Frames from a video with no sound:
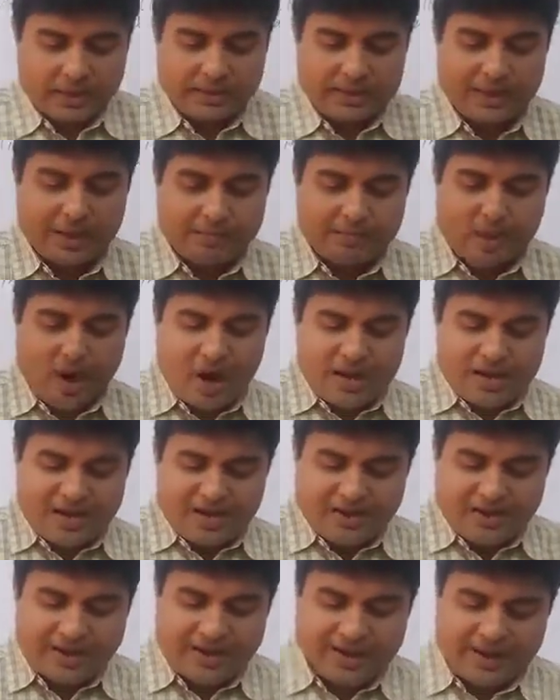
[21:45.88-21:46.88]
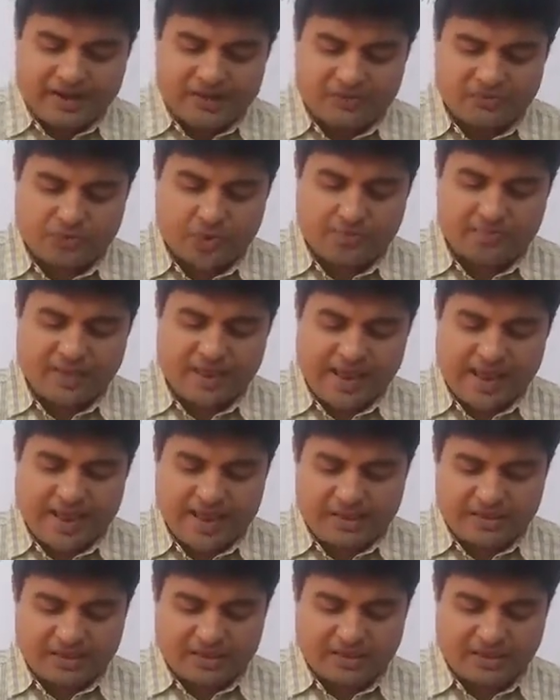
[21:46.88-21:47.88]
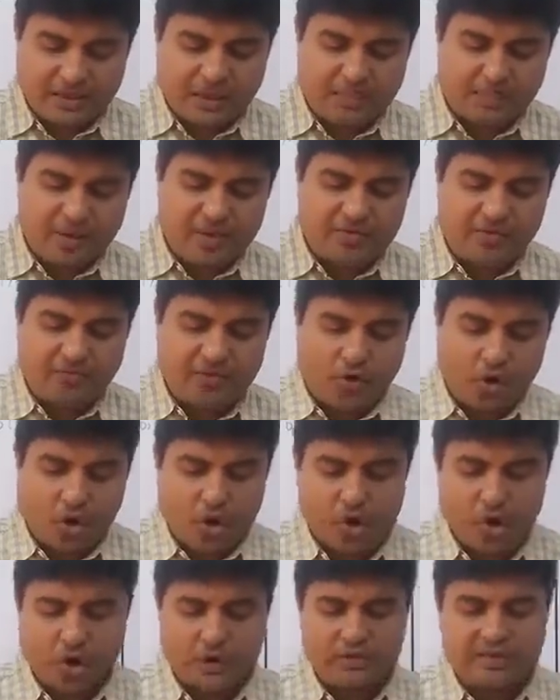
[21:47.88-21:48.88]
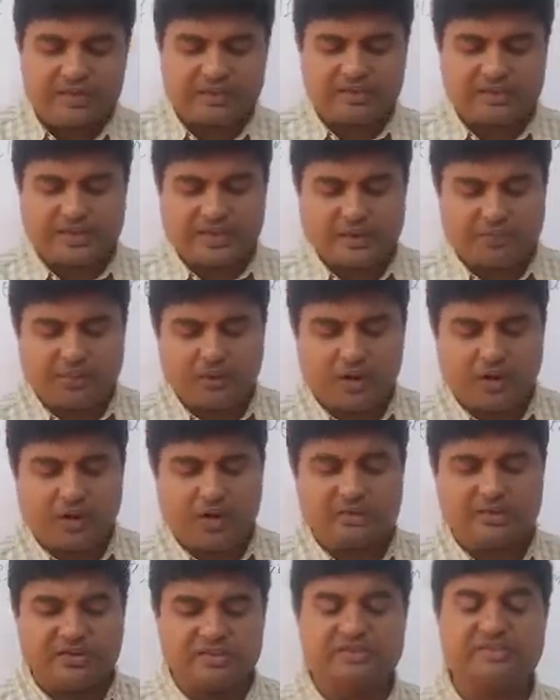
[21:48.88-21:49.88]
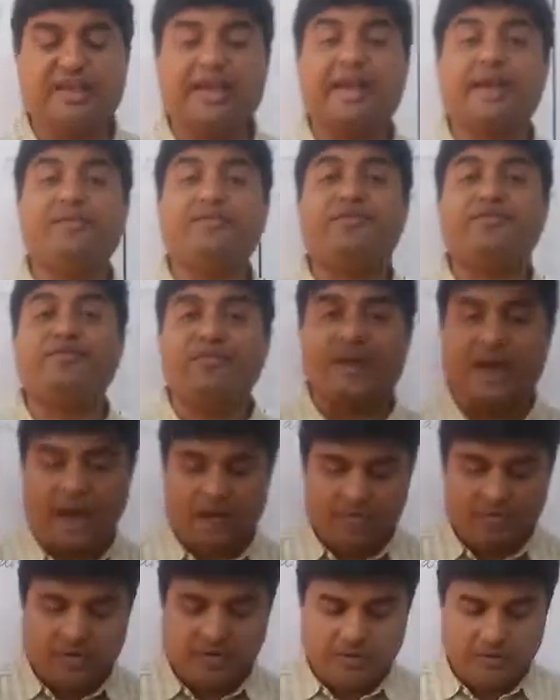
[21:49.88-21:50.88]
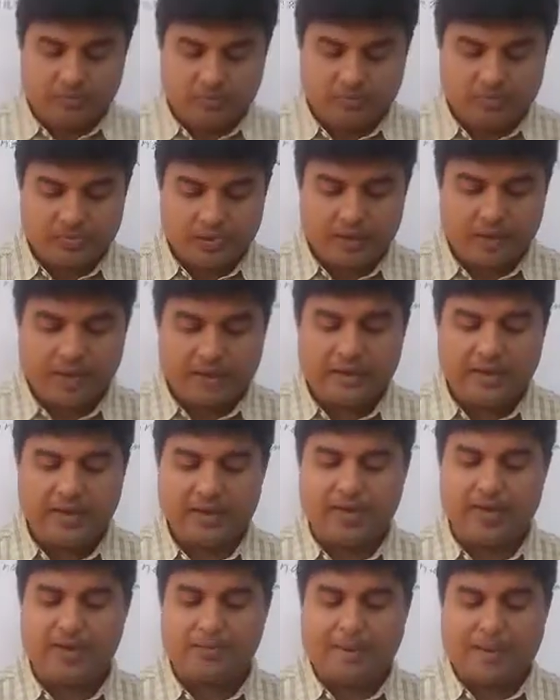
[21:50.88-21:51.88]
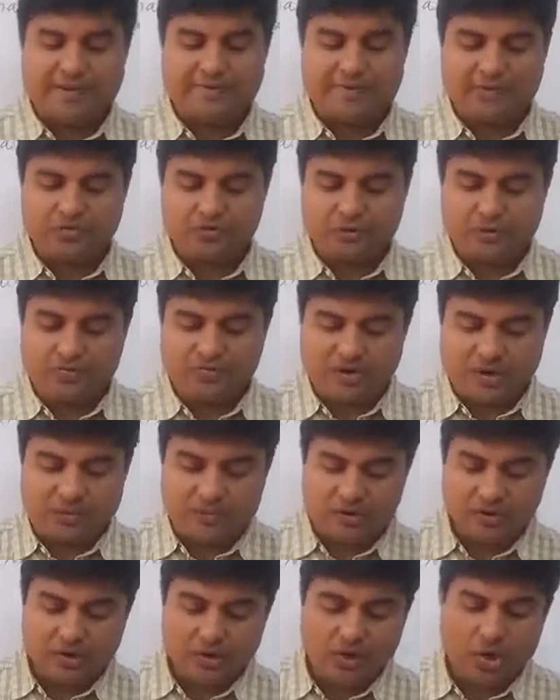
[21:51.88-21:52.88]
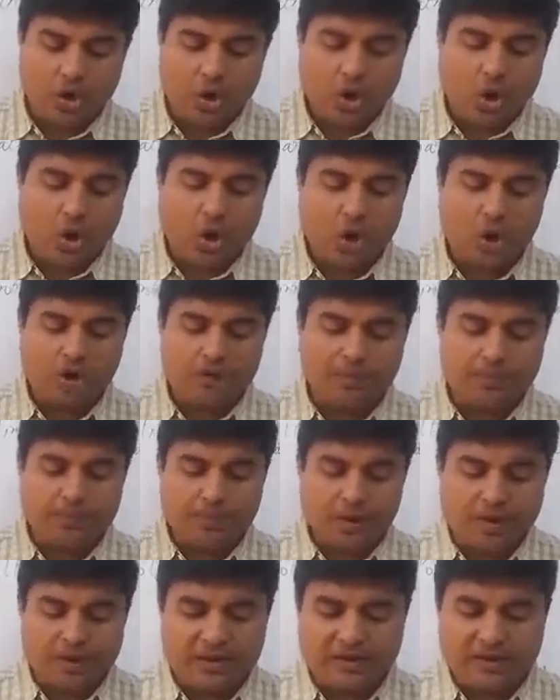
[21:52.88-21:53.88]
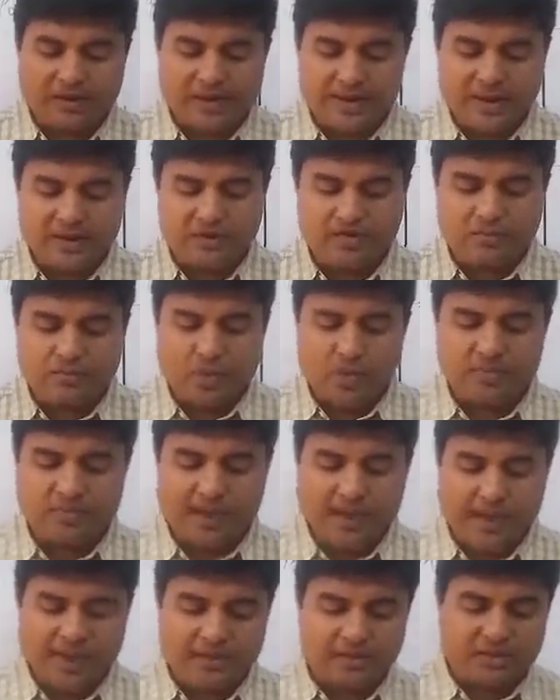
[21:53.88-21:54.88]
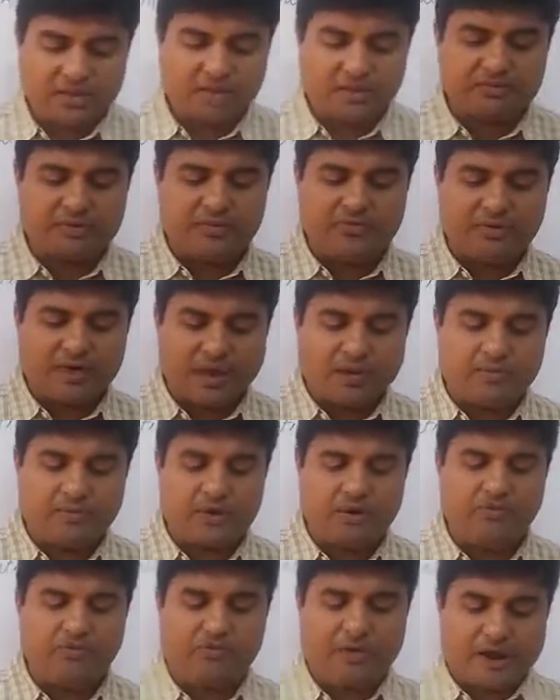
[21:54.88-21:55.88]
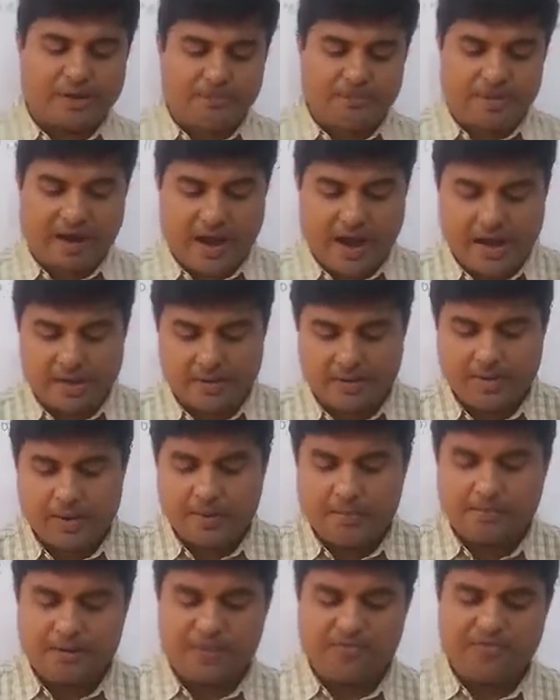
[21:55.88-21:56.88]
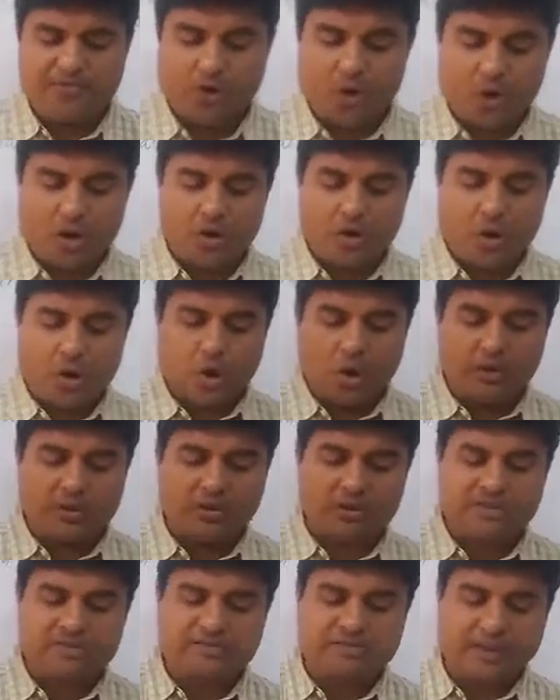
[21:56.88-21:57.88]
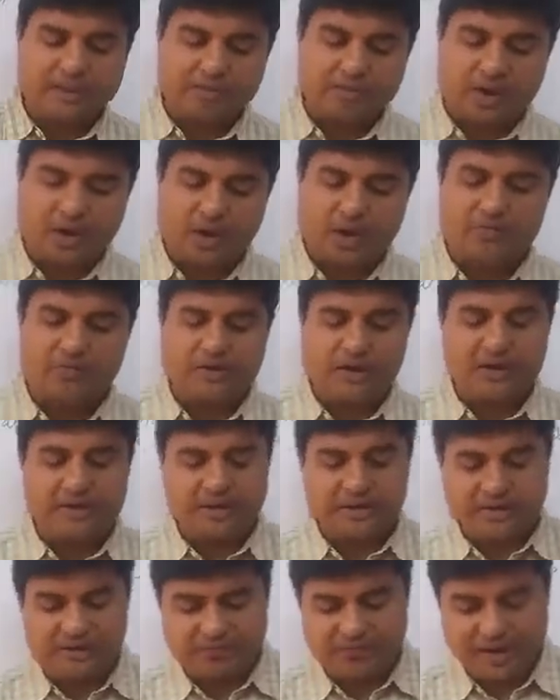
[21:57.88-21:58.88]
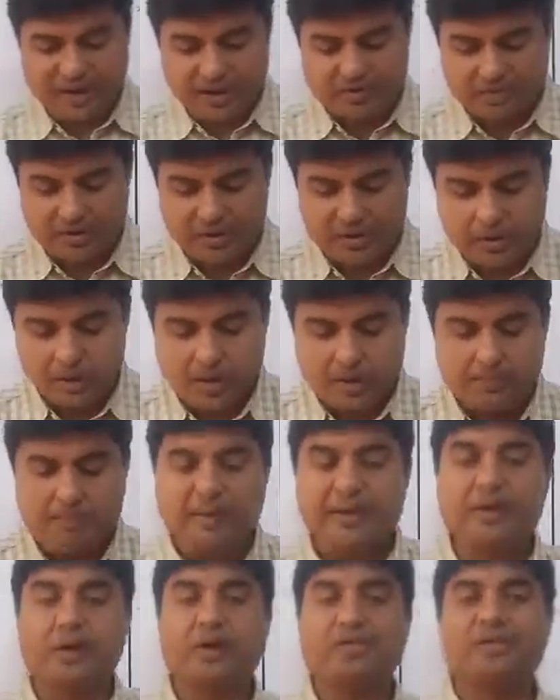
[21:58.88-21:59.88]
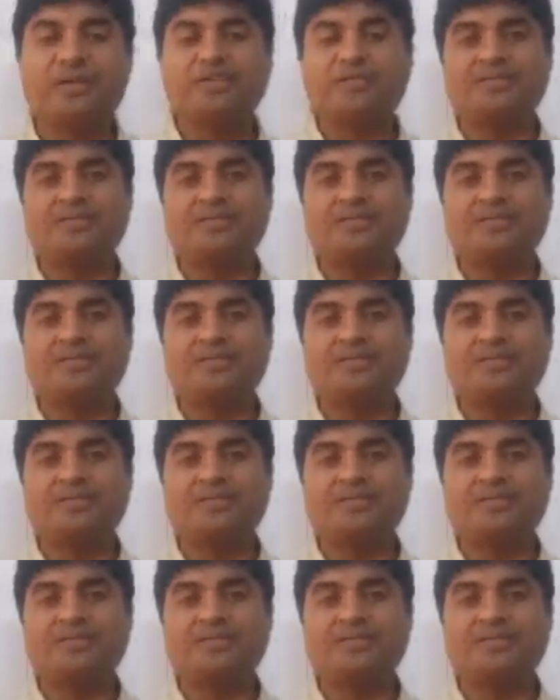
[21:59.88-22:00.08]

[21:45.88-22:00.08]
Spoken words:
The pollen grains from the anther may fall on the stigma of the same flower in a bisexual flower, or the pollen grains from the anther of the flower of one plant may fall on the stigma of another flower but on the